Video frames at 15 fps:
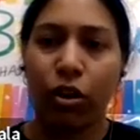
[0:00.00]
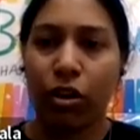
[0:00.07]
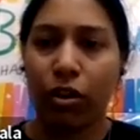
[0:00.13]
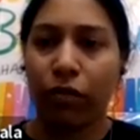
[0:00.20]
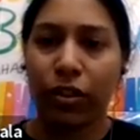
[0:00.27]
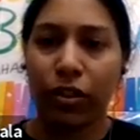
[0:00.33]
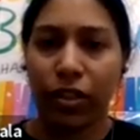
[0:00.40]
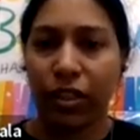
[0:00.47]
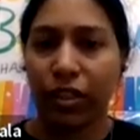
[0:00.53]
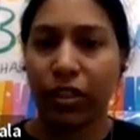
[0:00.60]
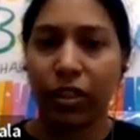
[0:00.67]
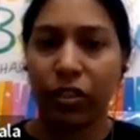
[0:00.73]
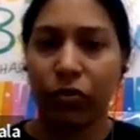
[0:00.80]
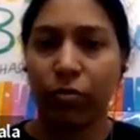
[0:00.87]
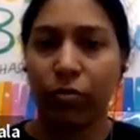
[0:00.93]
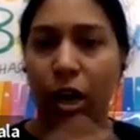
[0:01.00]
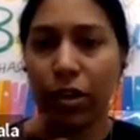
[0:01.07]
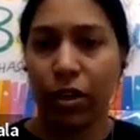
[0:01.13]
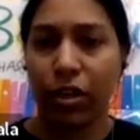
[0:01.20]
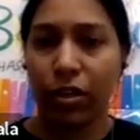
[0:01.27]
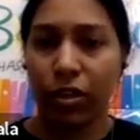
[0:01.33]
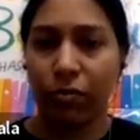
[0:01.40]
a lot of instructors from
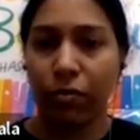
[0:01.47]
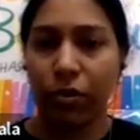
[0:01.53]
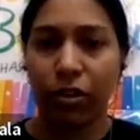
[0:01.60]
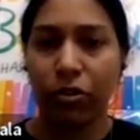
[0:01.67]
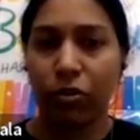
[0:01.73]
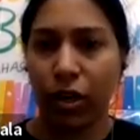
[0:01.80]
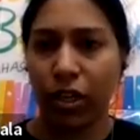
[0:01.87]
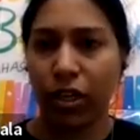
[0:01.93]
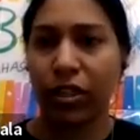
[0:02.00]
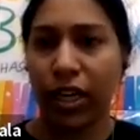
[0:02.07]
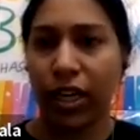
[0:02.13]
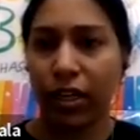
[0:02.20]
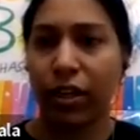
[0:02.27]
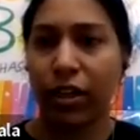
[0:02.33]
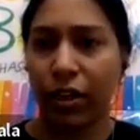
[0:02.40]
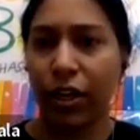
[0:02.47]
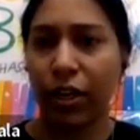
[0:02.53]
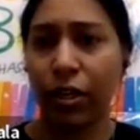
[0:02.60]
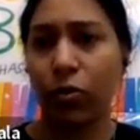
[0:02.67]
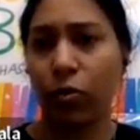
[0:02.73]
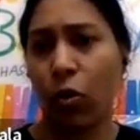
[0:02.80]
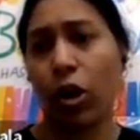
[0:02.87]
other disciplines to understand their needs,